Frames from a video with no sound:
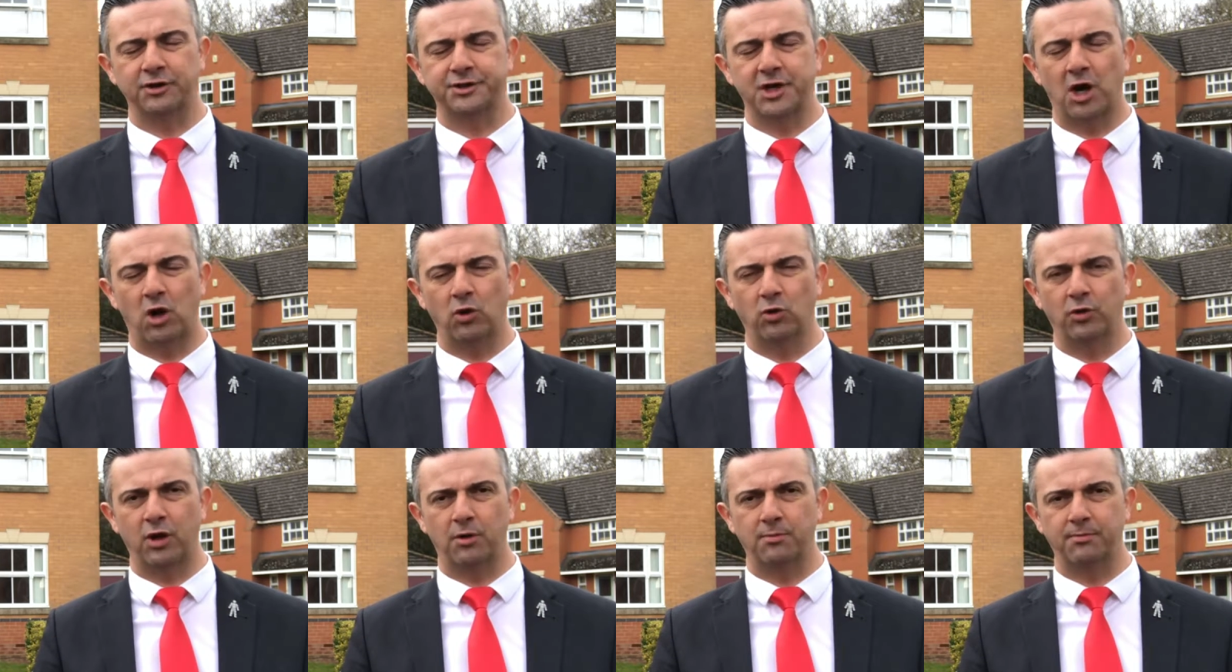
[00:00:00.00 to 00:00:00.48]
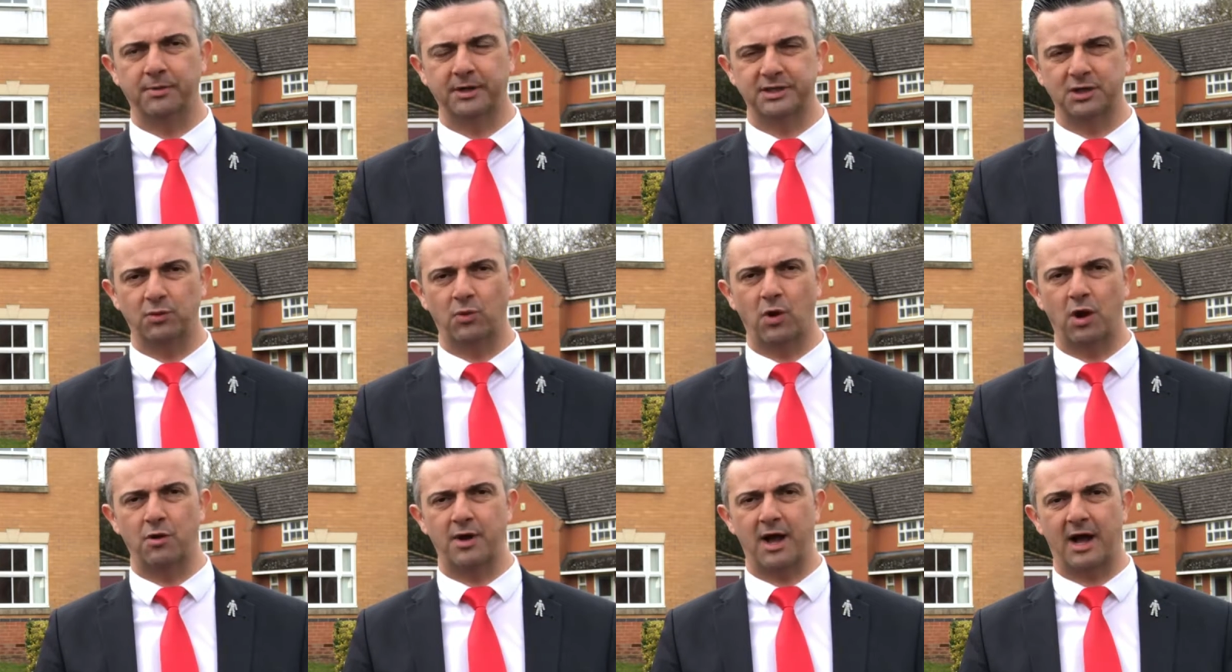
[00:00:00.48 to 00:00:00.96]
hold on,
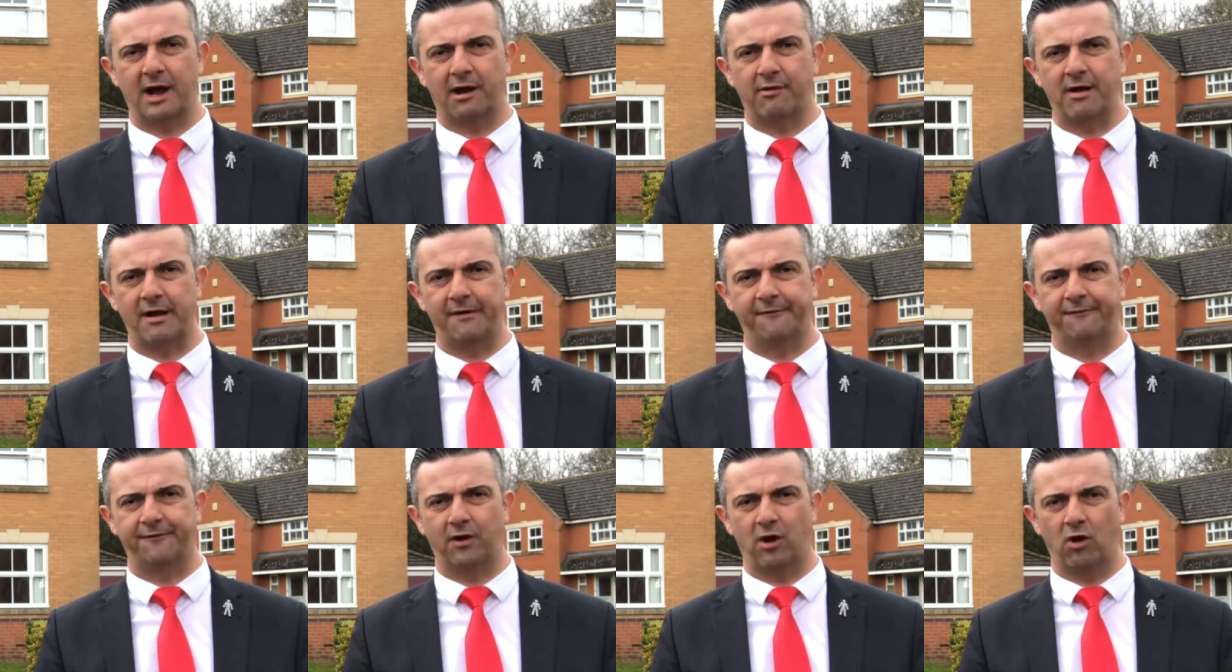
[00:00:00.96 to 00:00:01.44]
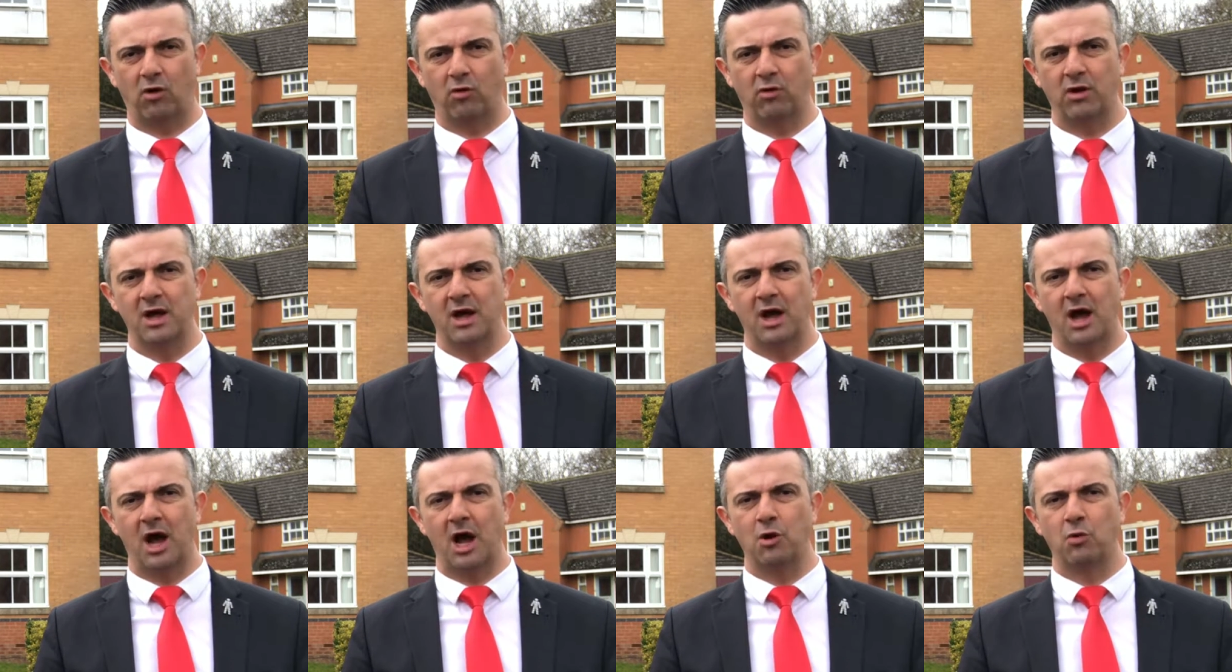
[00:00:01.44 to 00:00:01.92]
because it won't hang around for long.
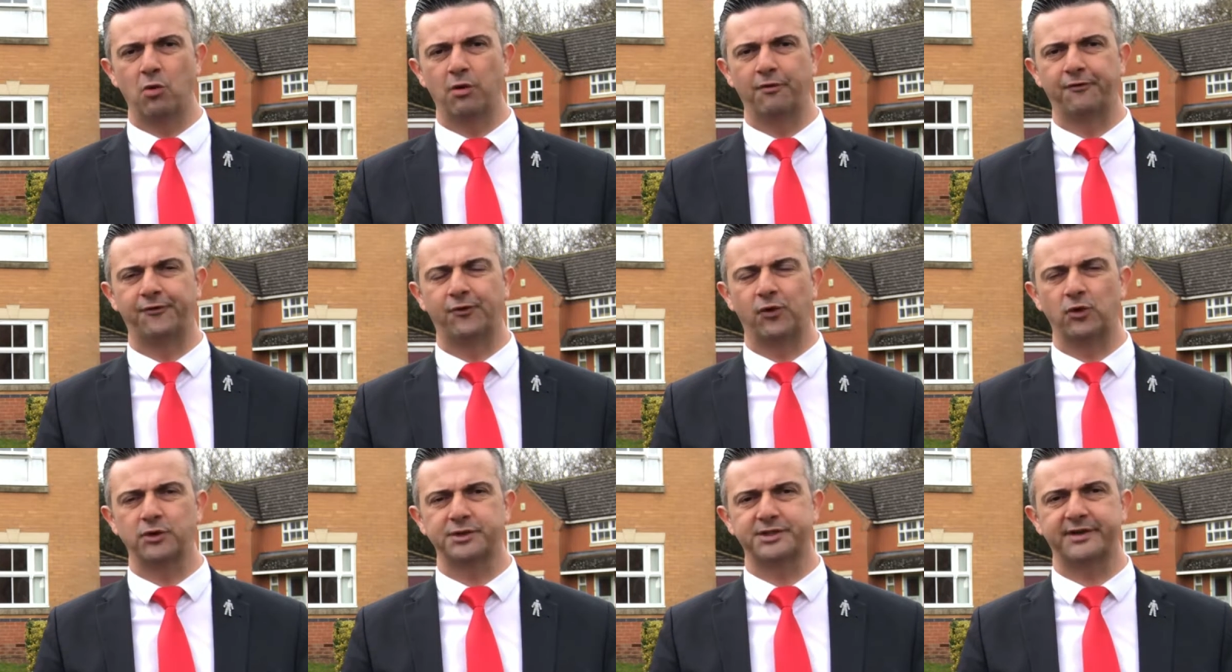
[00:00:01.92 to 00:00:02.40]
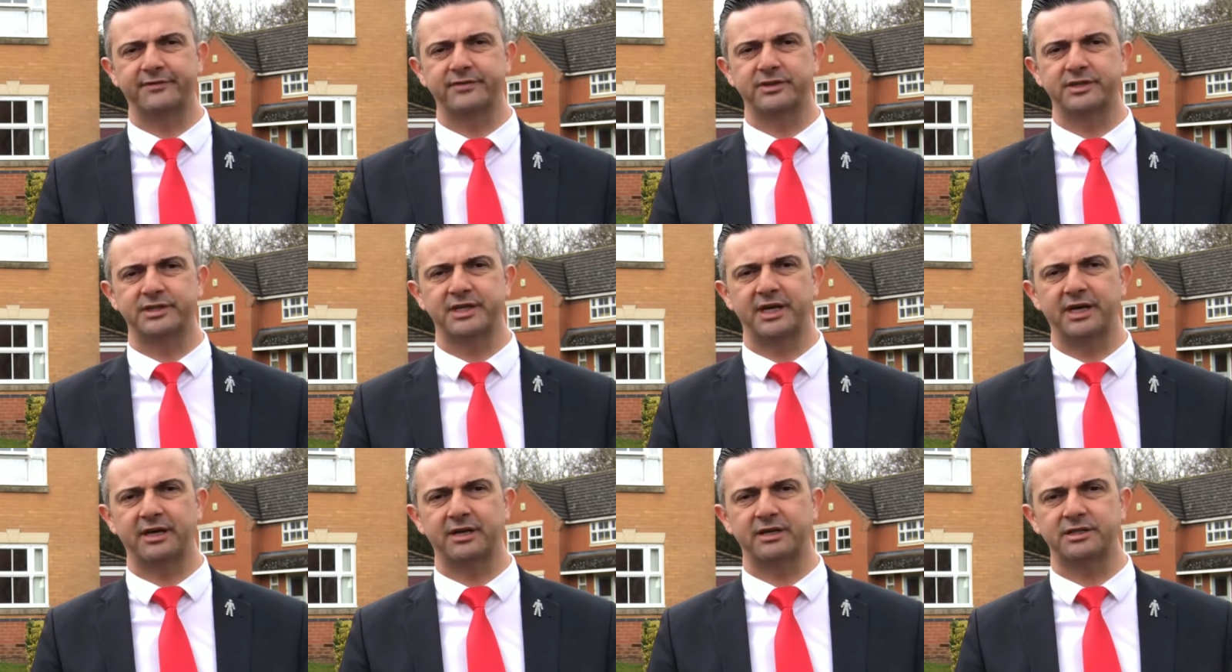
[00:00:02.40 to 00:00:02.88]

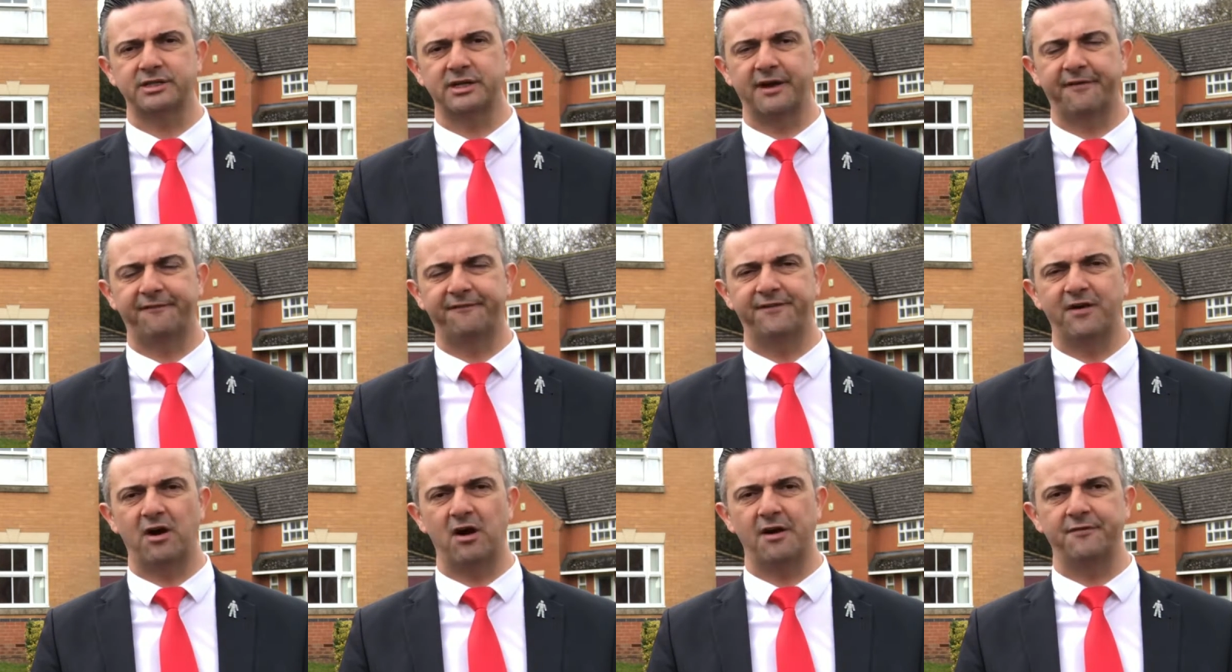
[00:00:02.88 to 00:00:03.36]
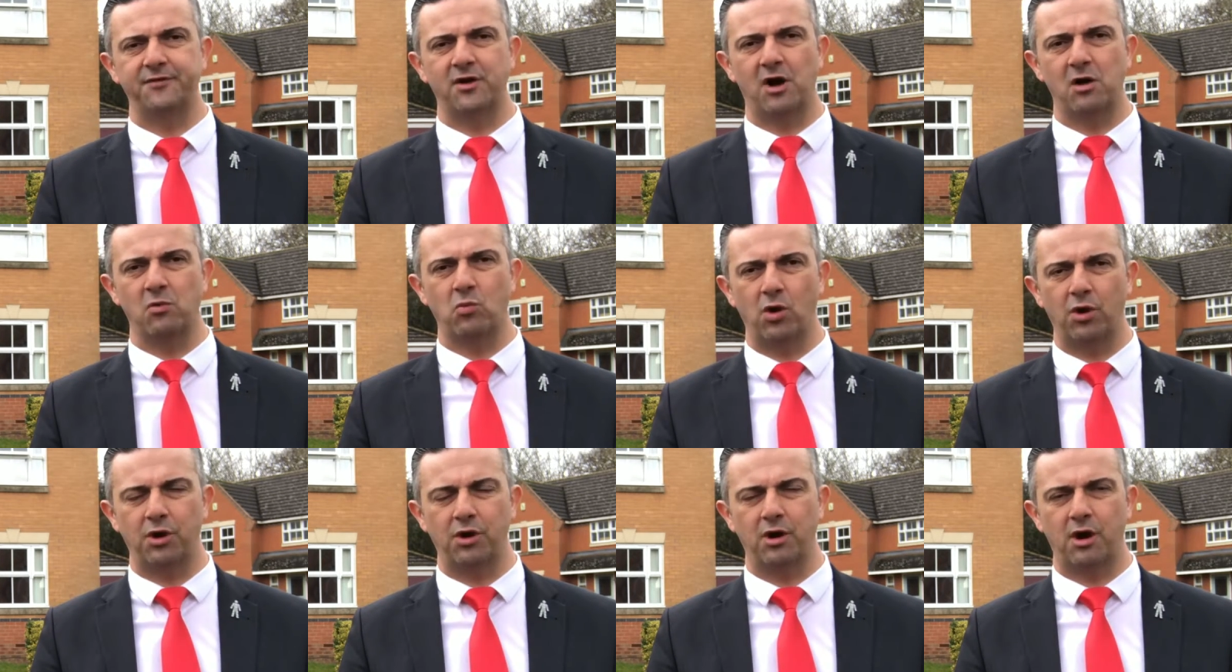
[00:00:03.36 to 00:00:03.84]
01476
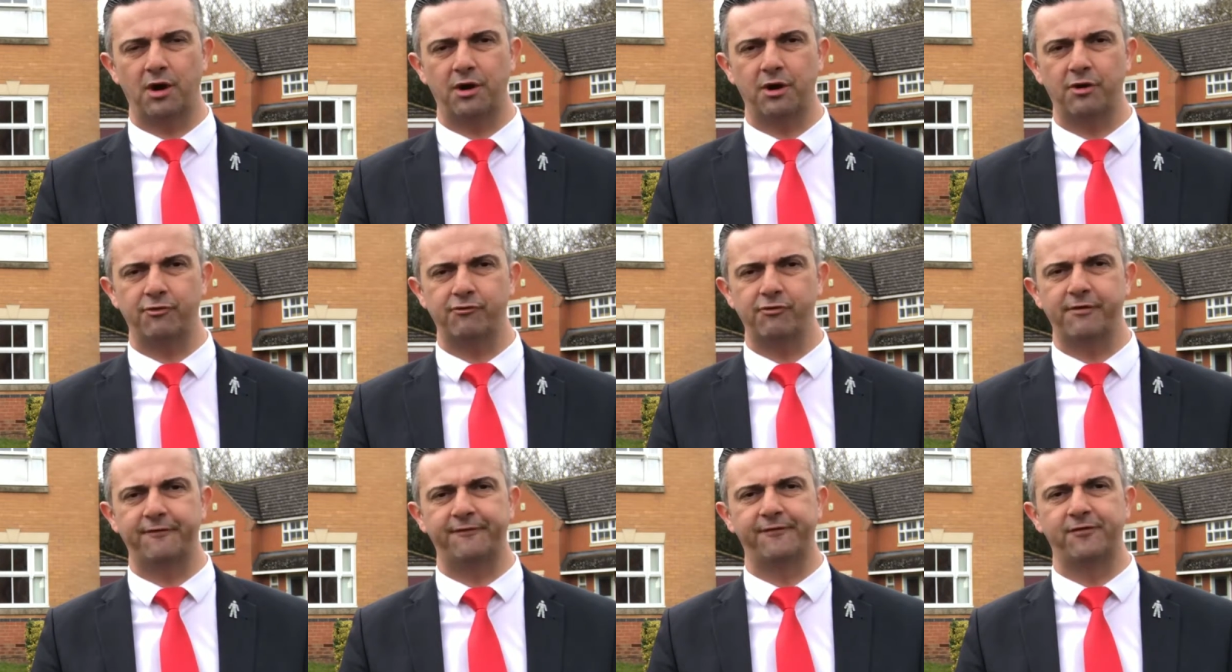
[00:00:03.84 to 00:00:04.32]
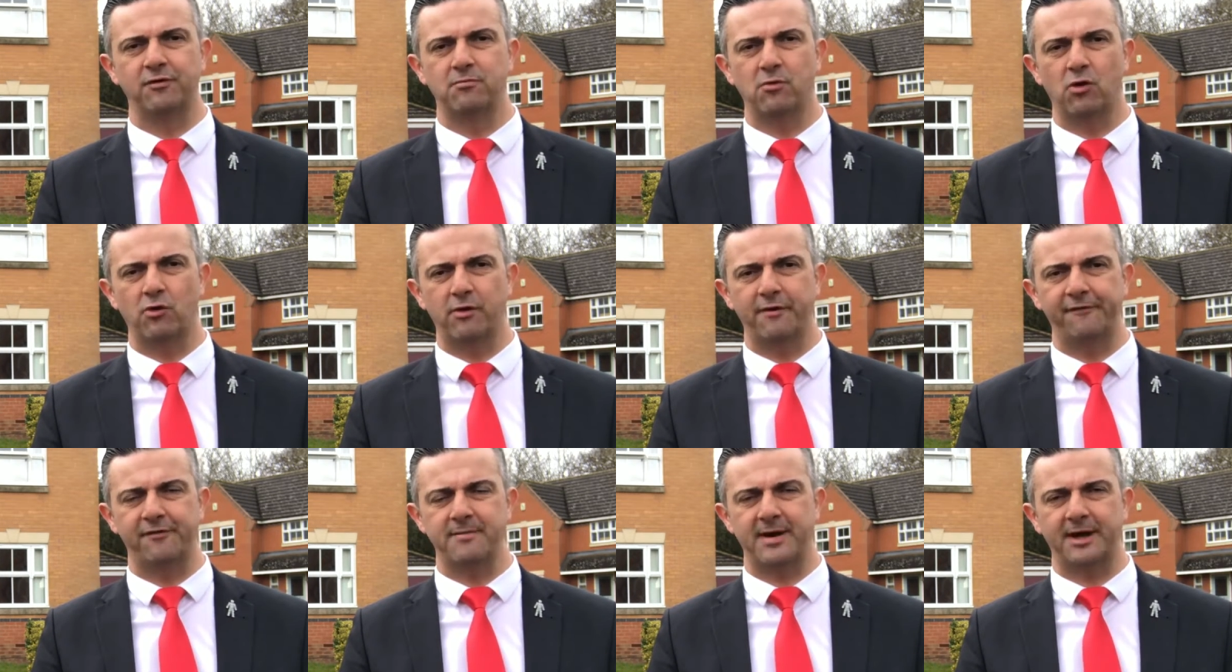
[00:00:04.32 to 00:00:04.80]
591 900 for
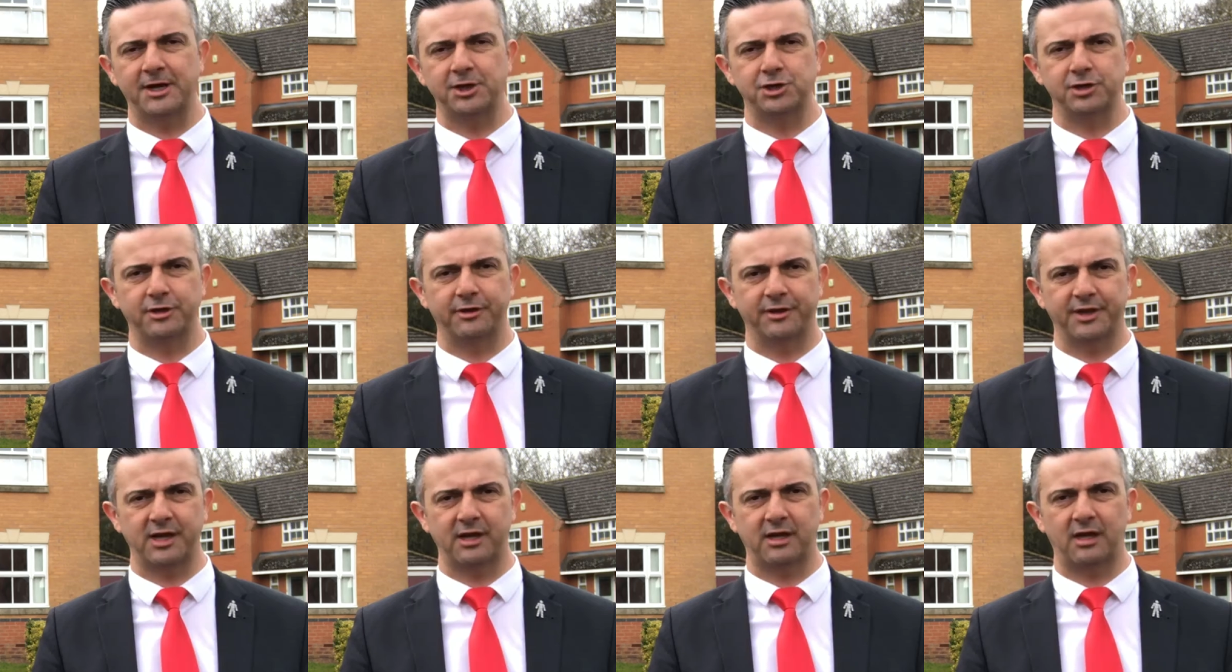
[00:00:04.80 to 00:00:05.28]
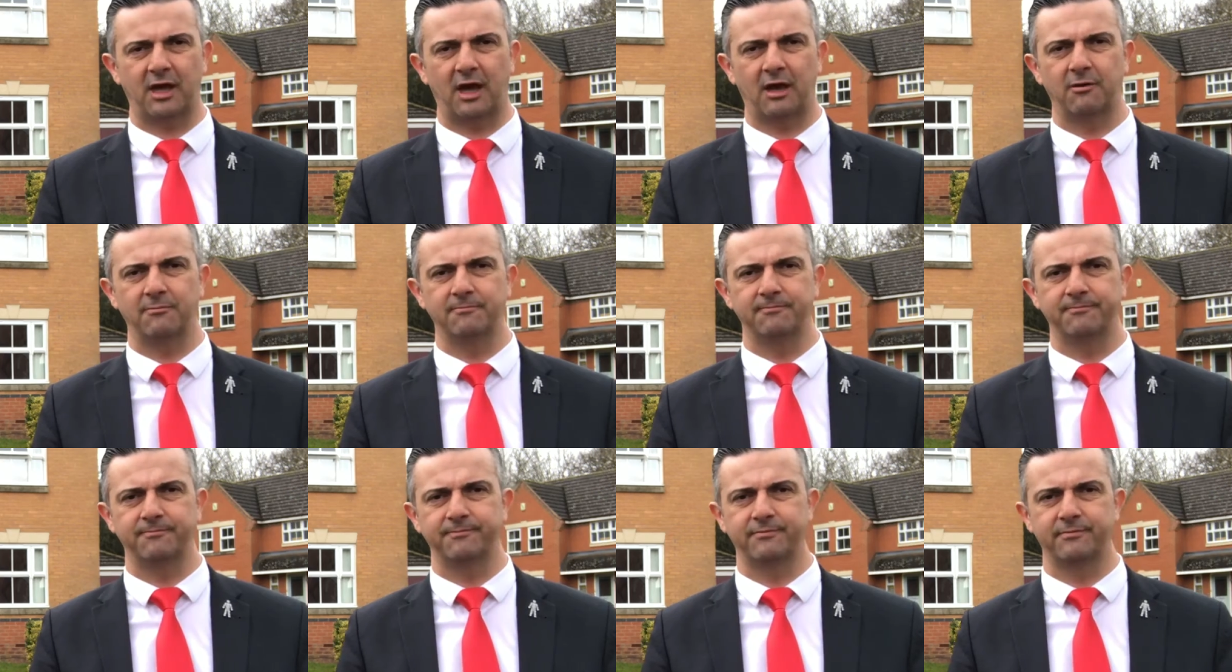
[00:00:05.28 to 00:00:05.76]
more information. Thank
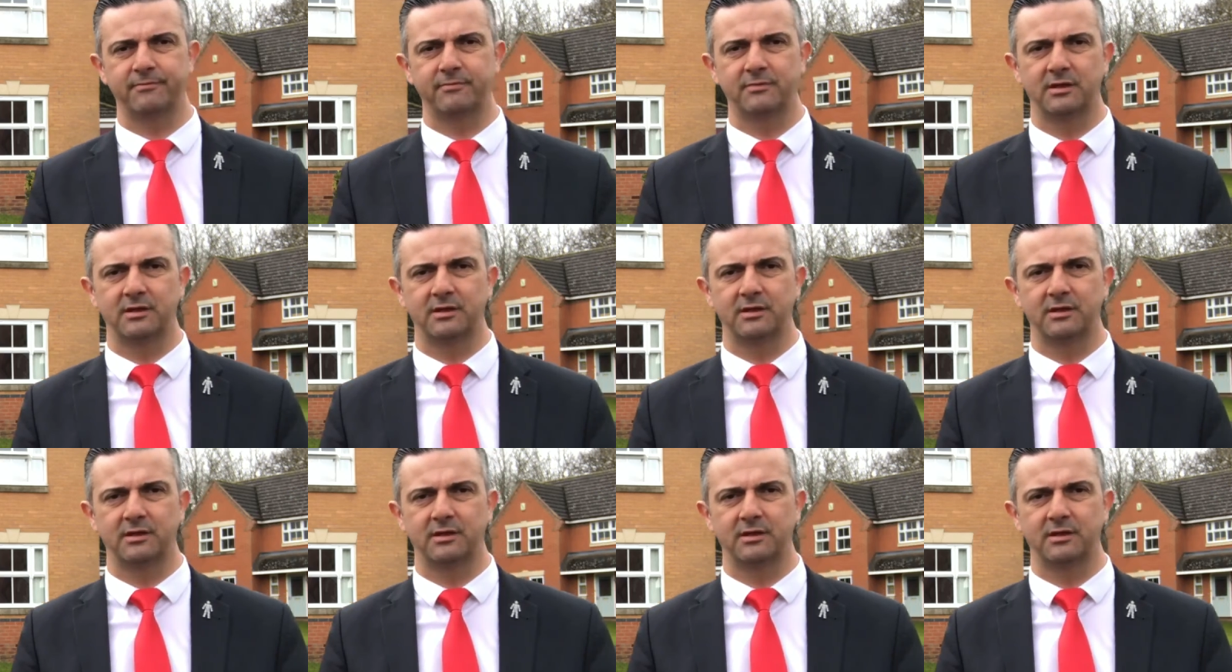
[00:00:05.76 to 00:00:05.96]
you.